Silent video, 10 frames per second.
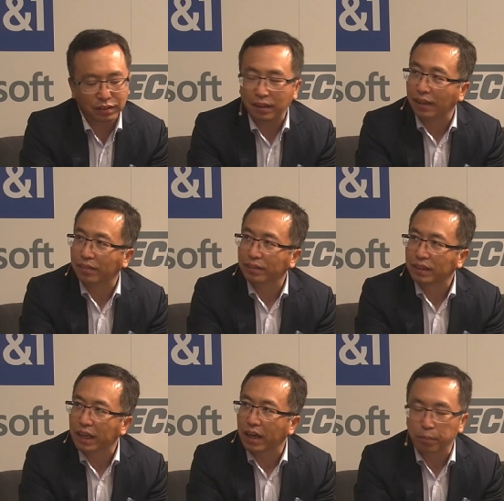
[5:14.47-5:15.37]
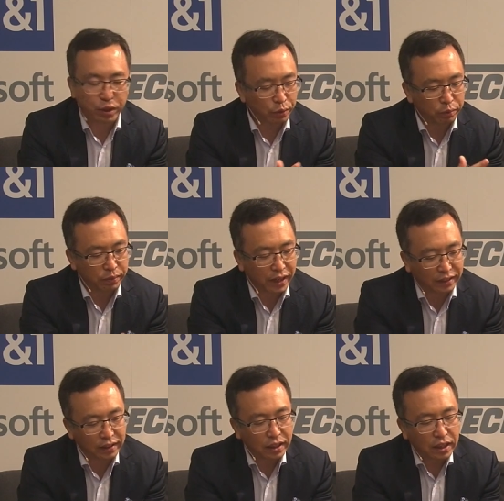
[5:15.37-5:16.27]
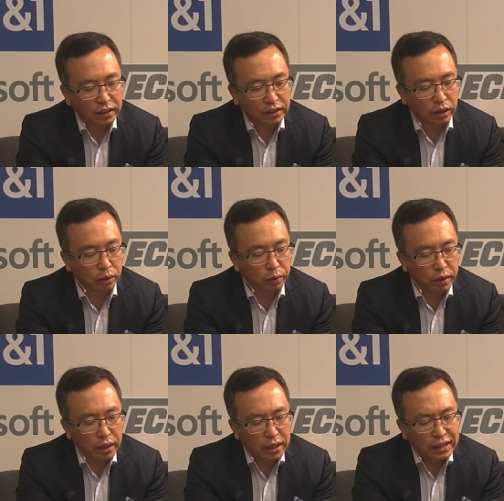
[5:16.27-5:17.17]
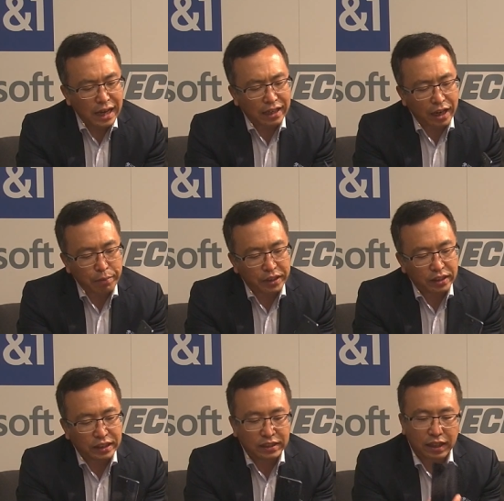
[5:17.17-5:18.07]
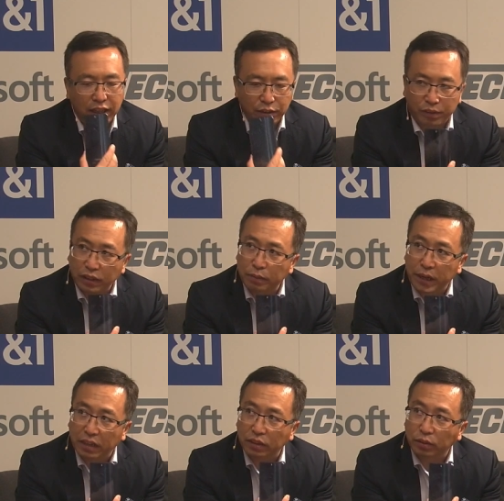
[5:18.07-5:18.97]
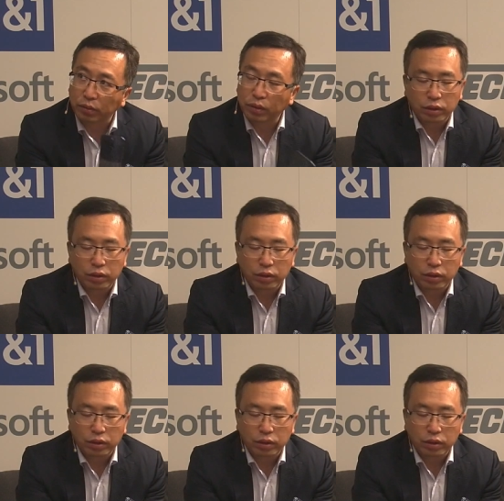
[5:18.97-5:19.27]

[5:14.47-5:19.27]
Uh, exactly. yeah, pure flight. So that I mean the design is very special.